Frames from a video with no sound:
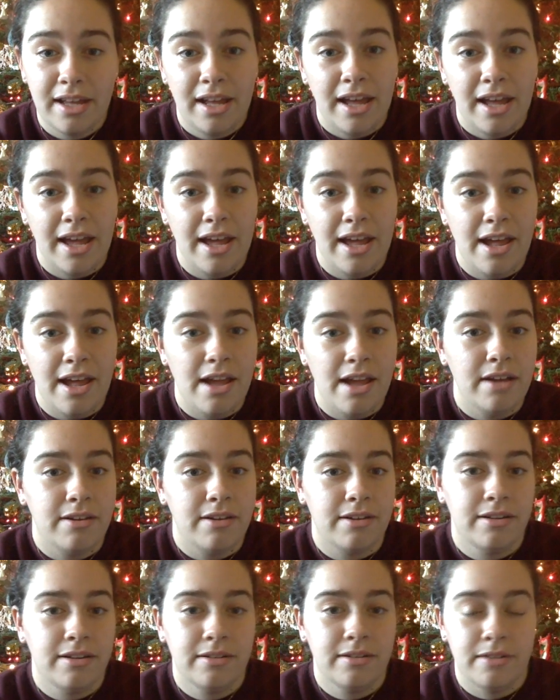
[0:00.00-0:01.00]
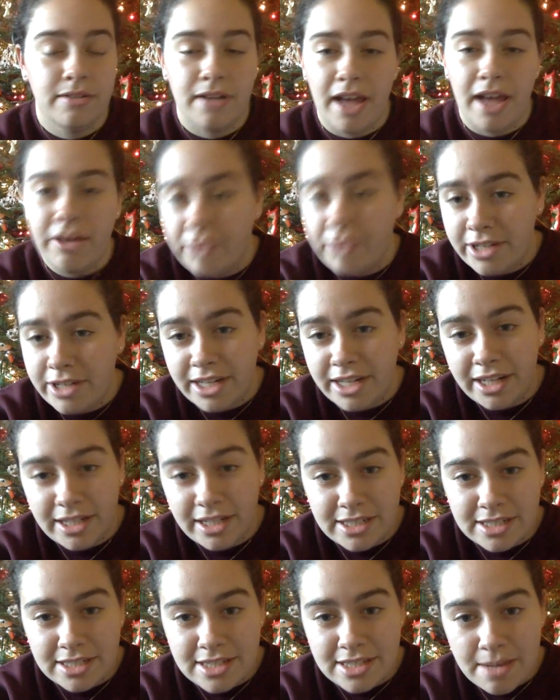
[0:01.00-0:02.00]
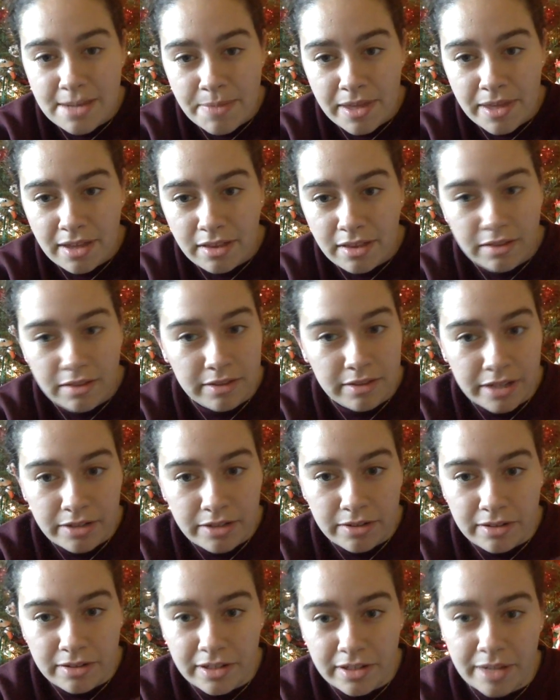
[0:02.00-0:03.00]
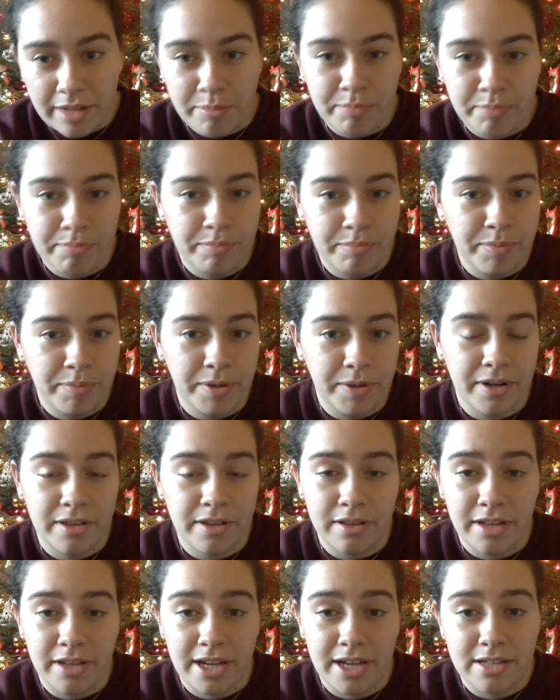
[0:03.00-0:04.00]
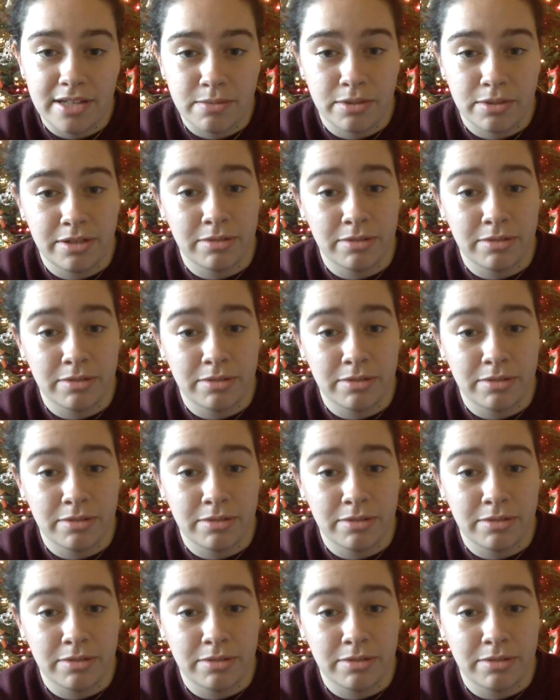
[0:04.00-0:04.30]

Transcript: And every day I did something little. I put on the lights.